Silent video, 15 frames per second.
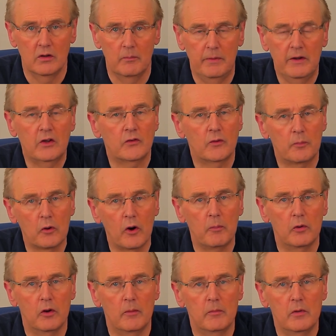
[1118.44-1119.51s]
because of a
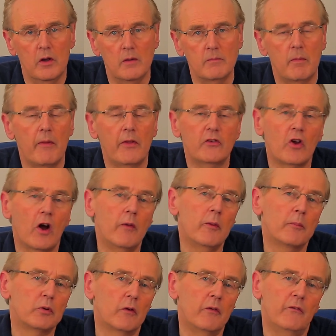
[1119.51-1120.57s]
problem, but by the time the
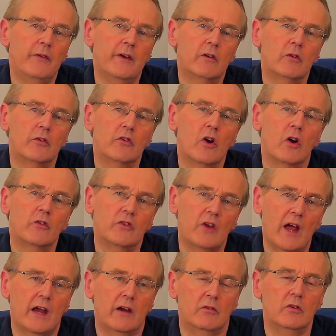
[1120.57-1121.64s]
profit figure has gone
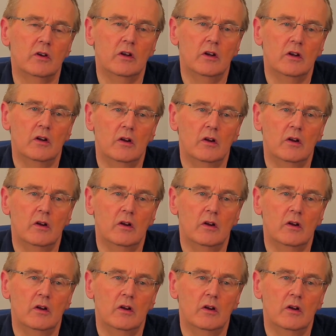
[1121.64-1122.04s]
down,